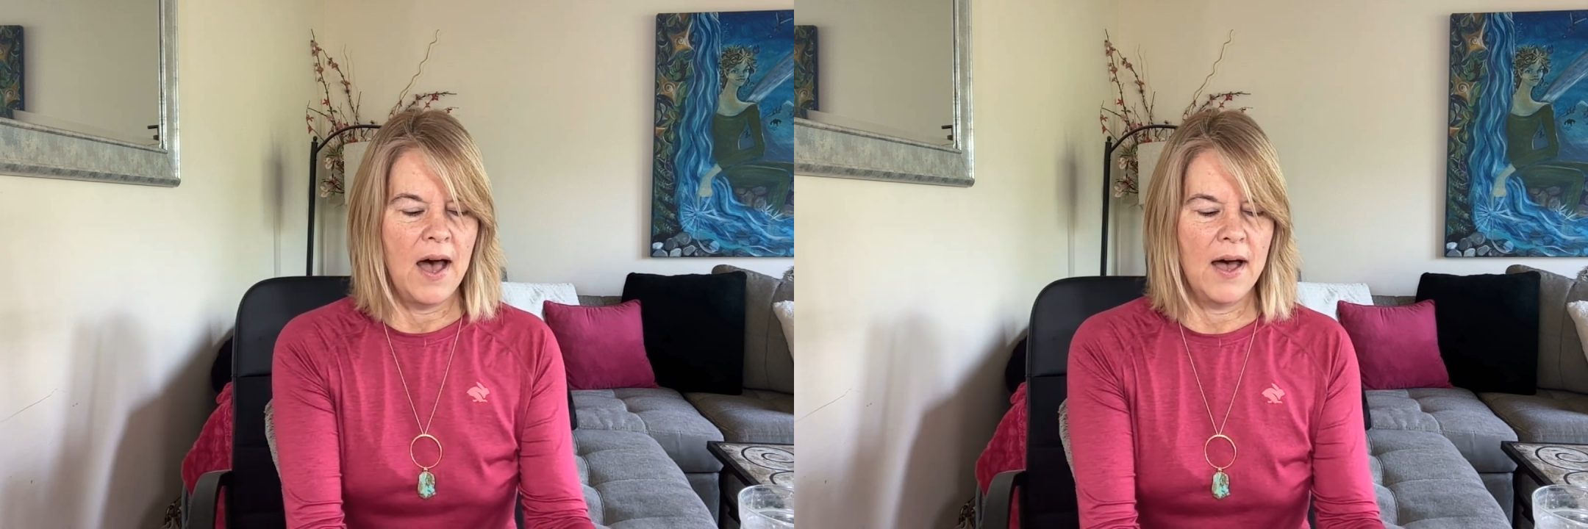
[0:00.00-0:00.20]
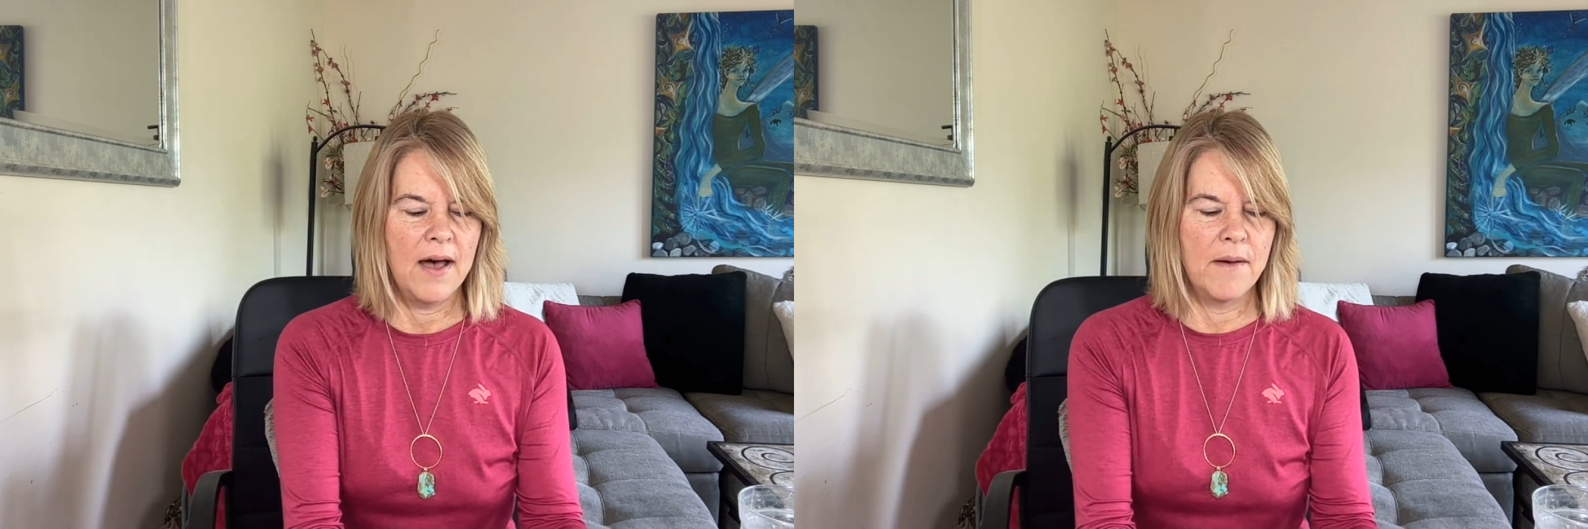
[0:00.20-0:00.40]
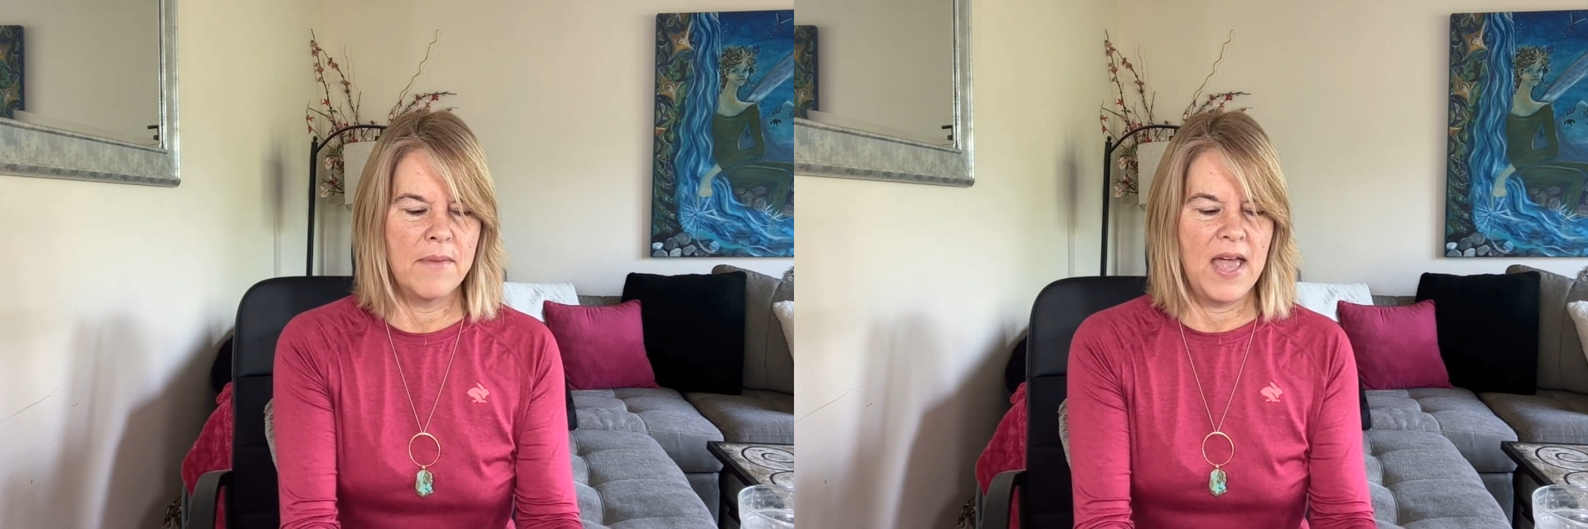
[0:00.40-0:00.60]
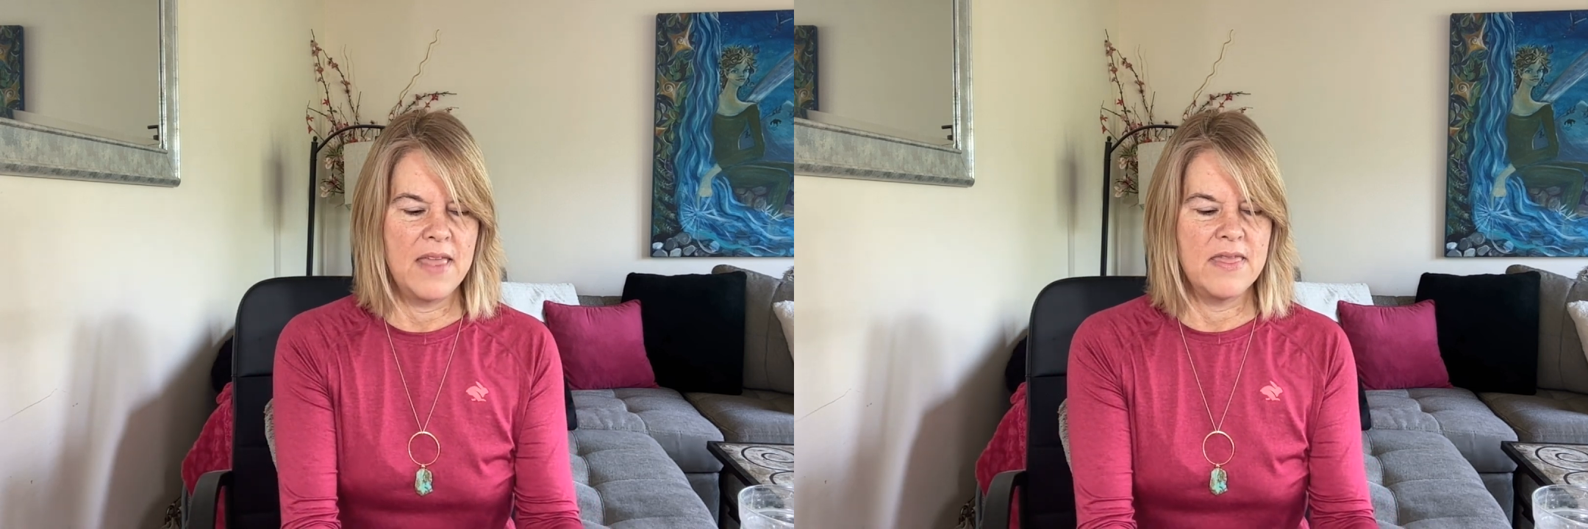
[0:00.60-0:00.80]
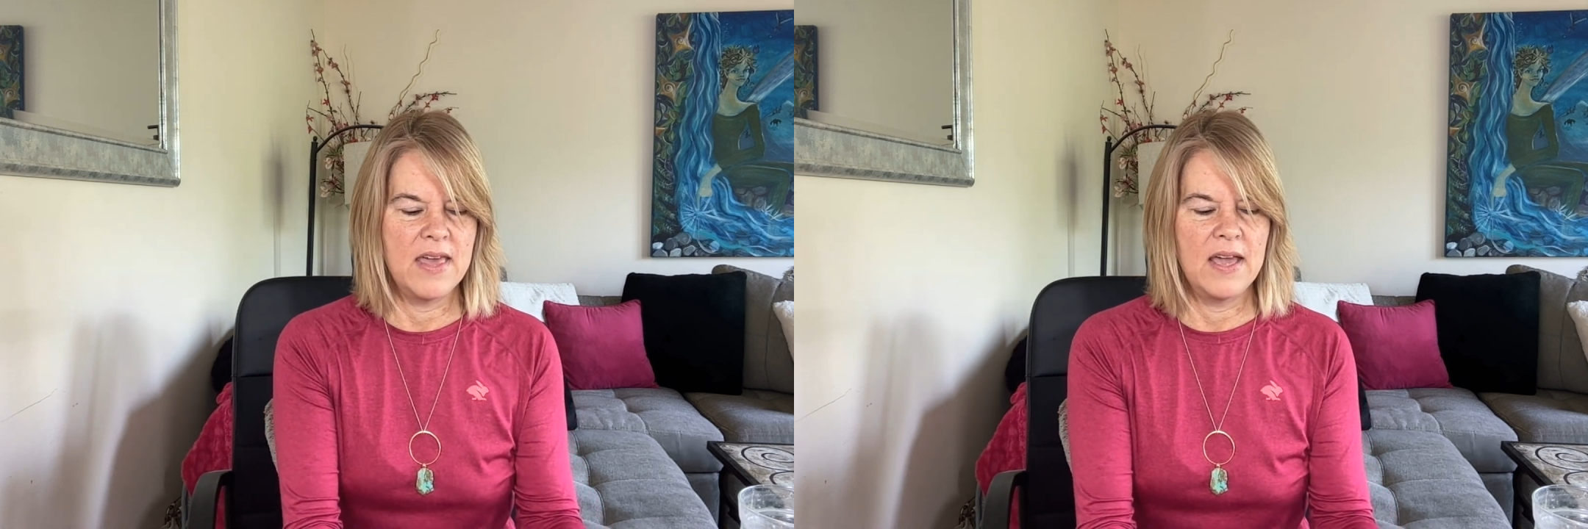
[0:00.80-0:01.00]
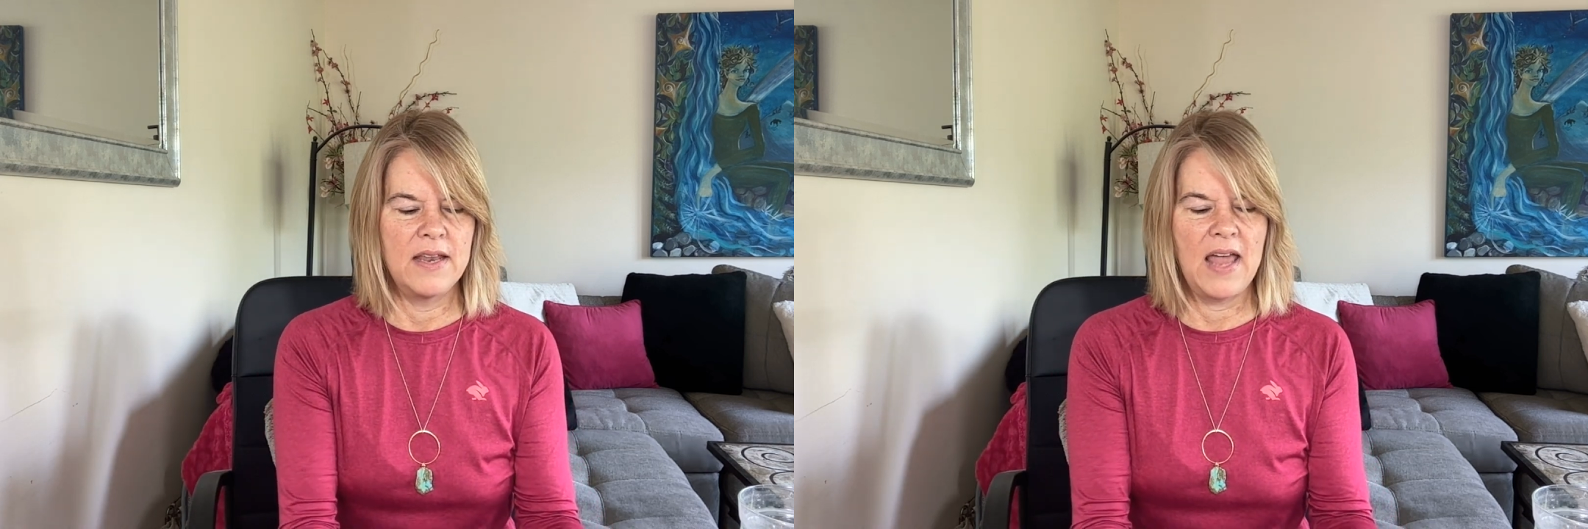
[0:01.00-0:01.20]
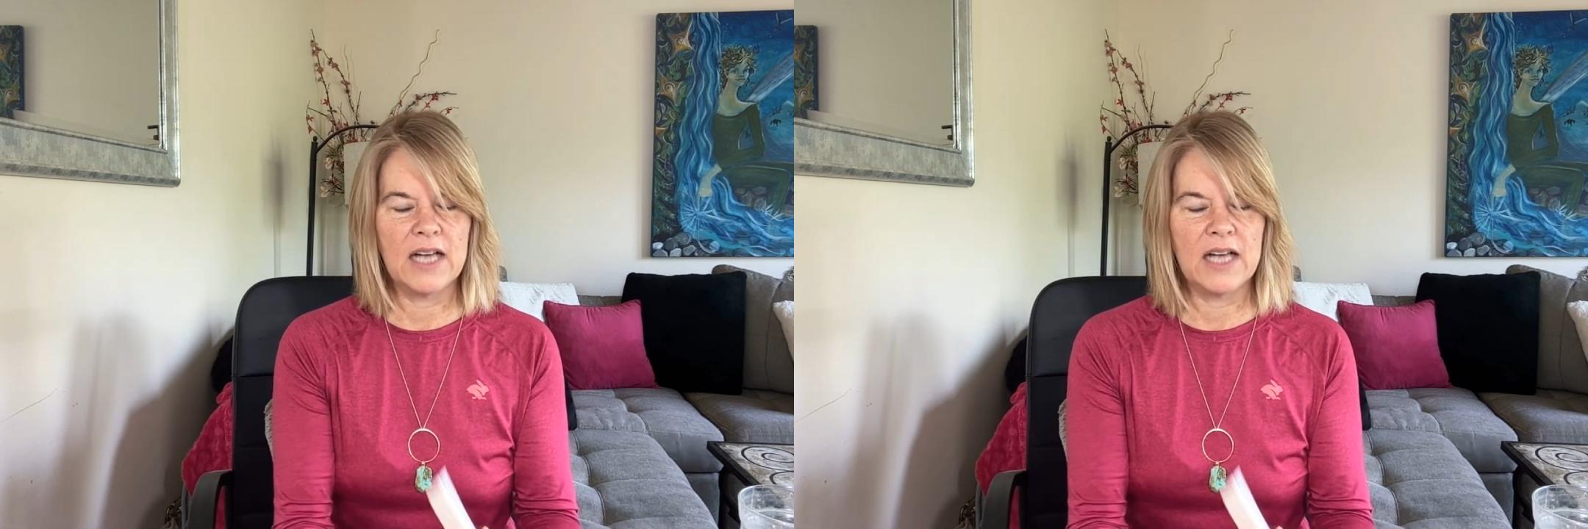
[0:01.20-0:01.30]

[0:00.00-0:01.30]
And then